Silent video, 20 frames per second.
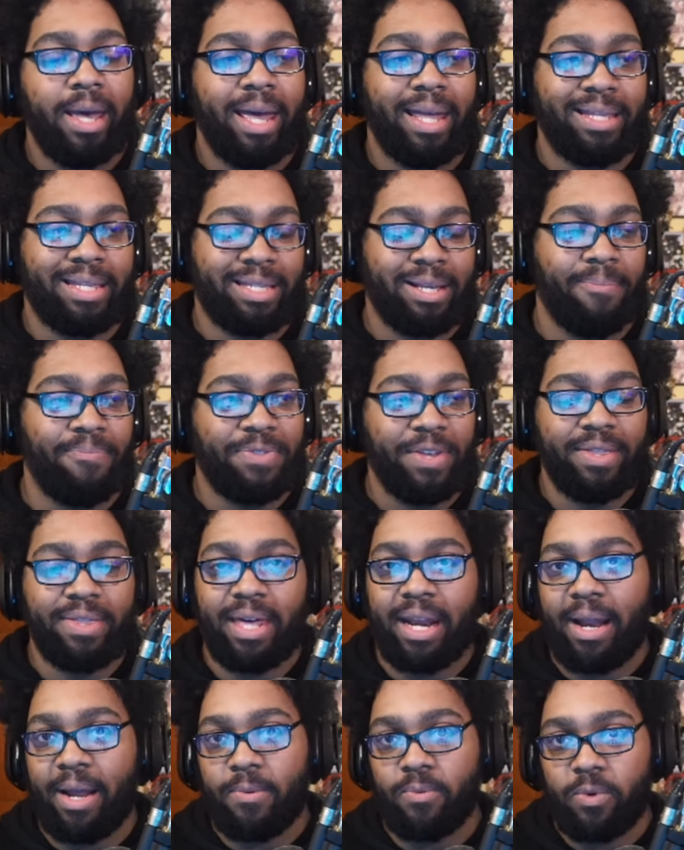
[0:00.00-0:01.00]
It's something
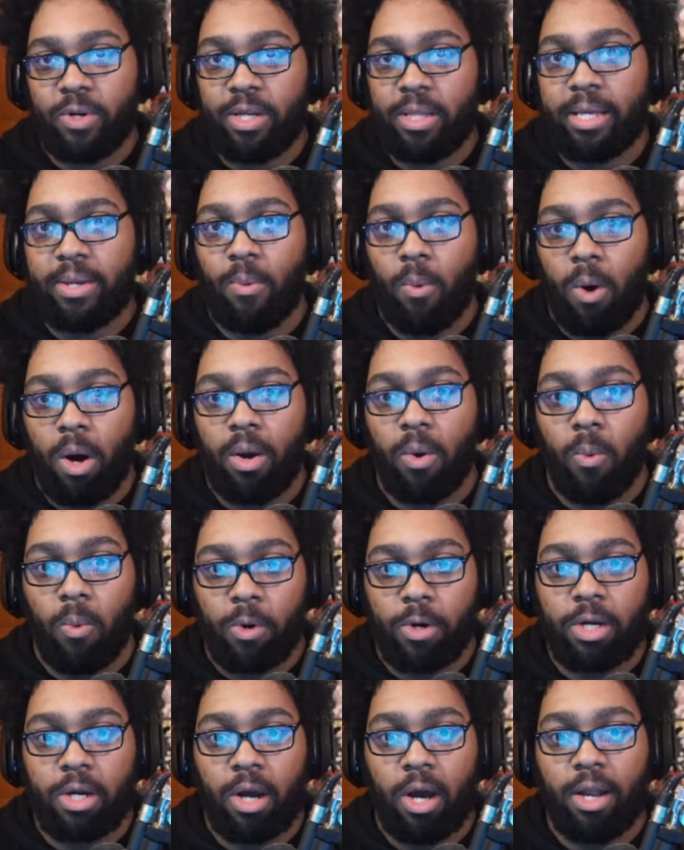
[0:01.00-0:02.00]
that I really want to
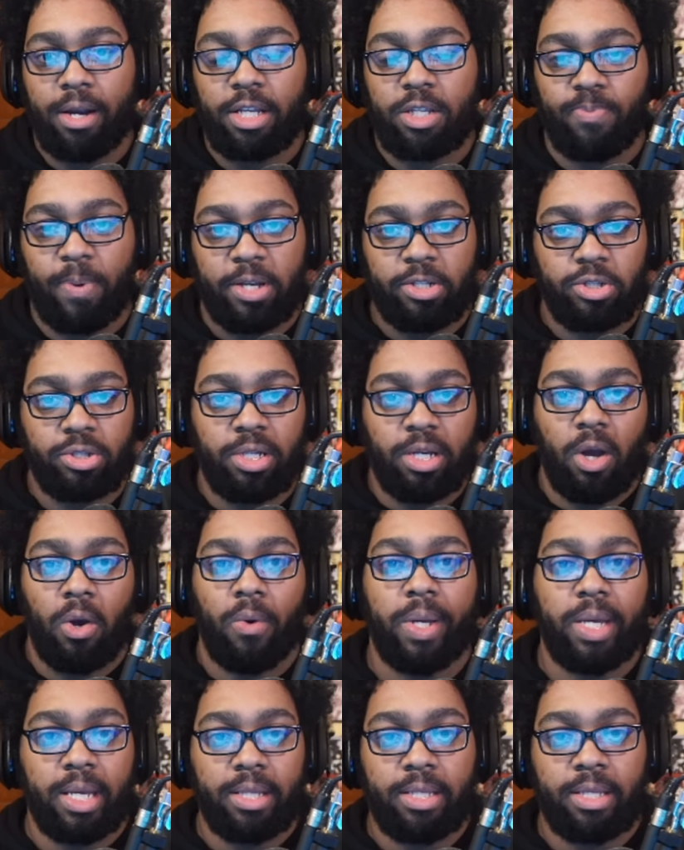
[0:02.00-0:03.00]
work on, especially
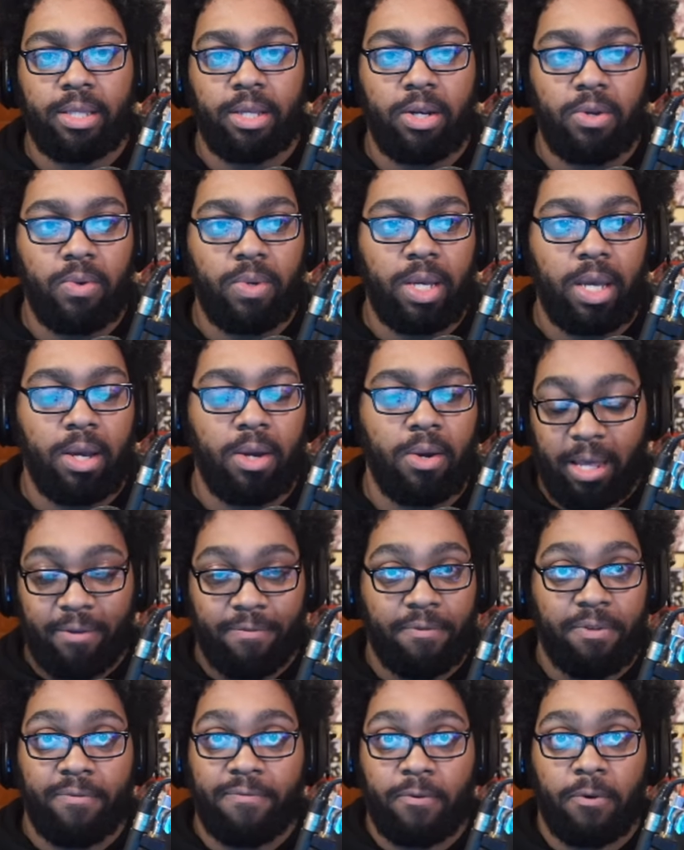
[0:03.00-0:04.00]
going into the new year.
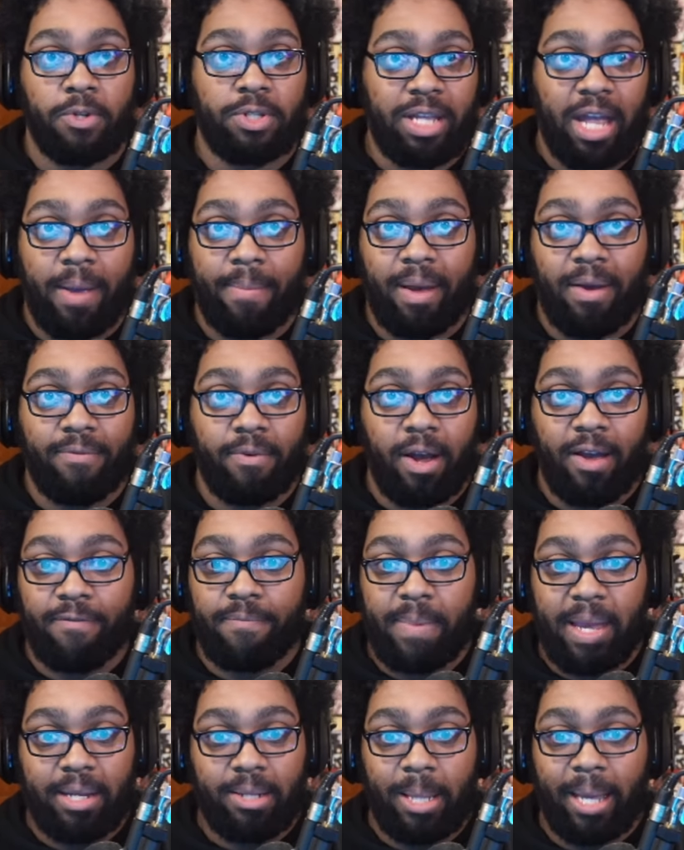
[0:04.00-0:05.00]
For the first time ever, I've
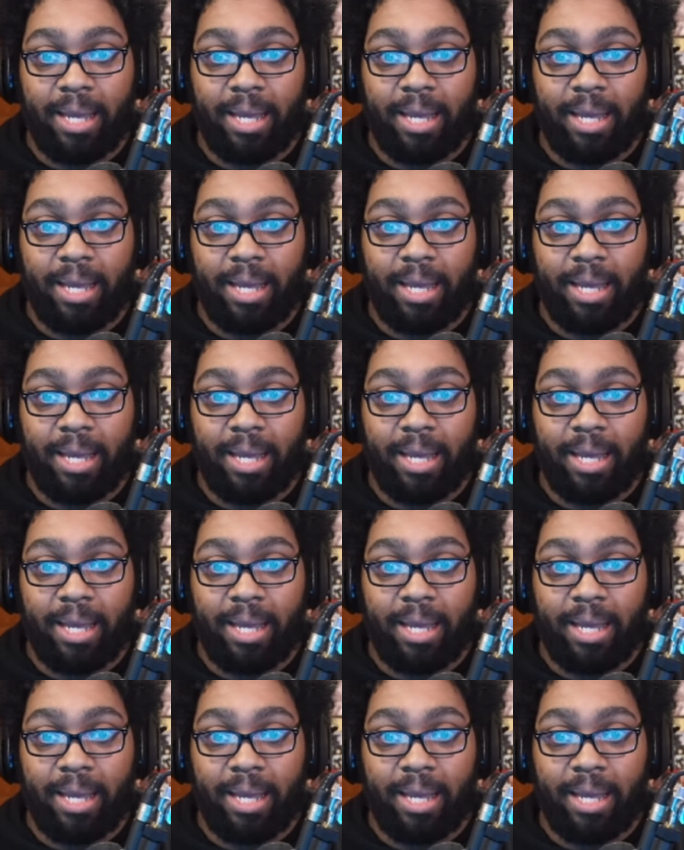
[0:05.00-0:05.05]
made